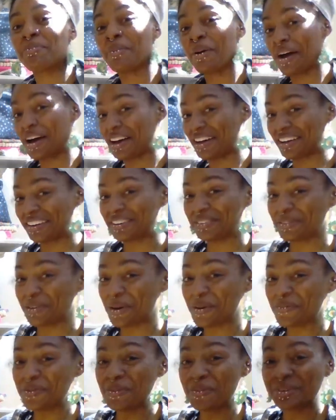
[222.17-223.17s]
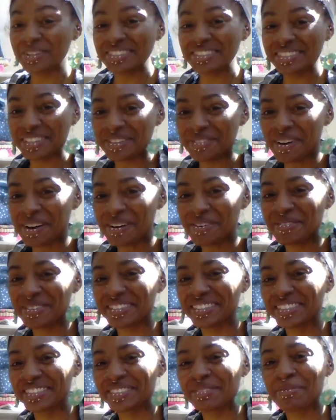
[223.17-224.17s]
don't know if you want to stick around for
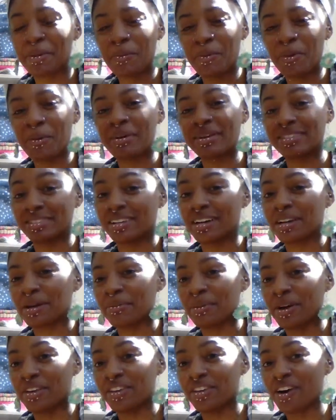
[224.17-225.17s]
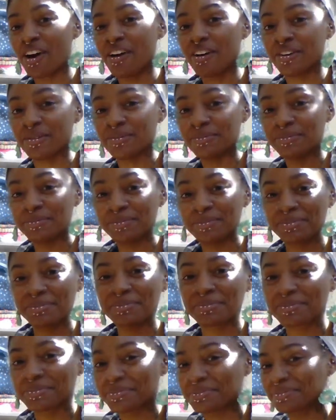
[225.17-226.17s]
this, but we're about to talk about yarn.
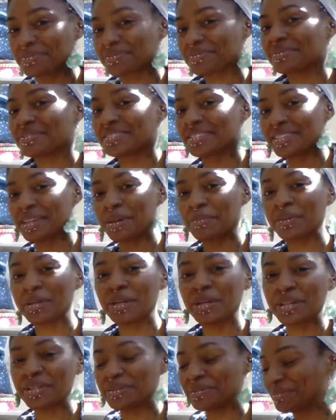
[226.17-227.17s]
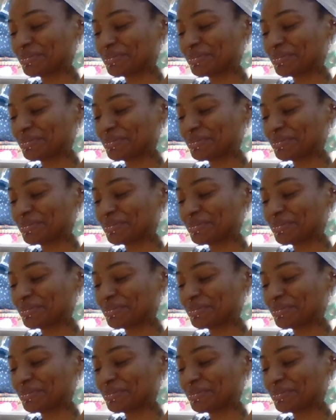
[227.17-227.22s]
It's gonna be good.